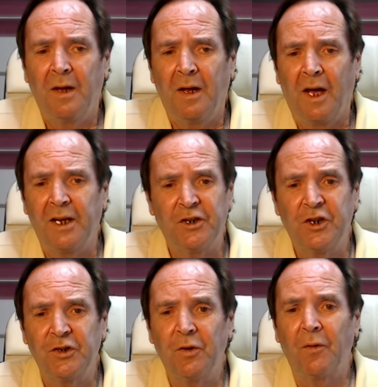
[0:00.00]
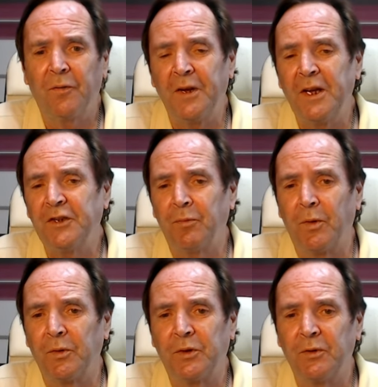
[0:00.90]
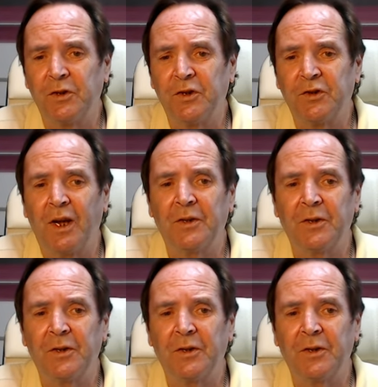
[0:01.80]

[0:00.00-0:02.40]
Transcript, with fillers: And it's just not feasible to restrict the